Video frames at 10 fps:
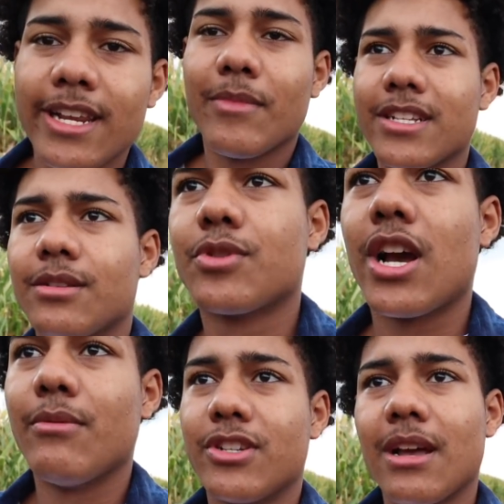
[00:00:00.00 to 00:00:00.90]
rating my
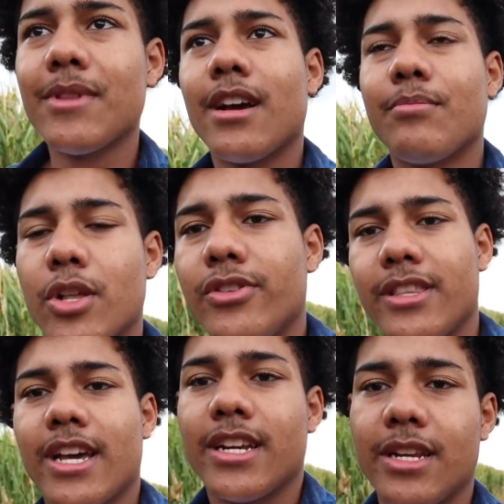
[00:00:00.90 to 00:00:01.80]
subscribers. I'm not
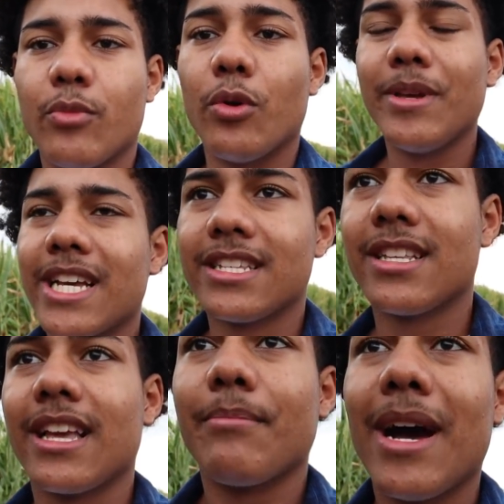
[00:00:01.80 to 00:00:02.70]
uploading that anymore
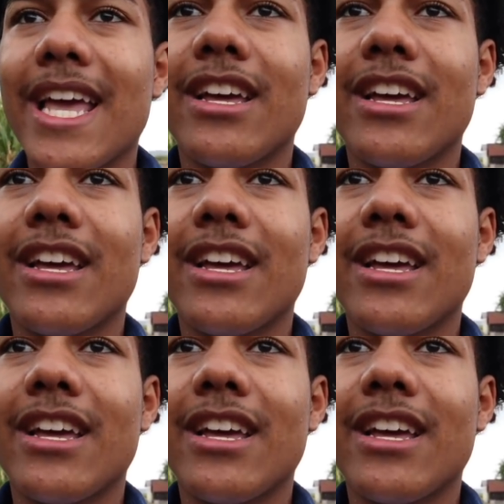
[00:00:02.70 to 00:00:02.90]
because, like, my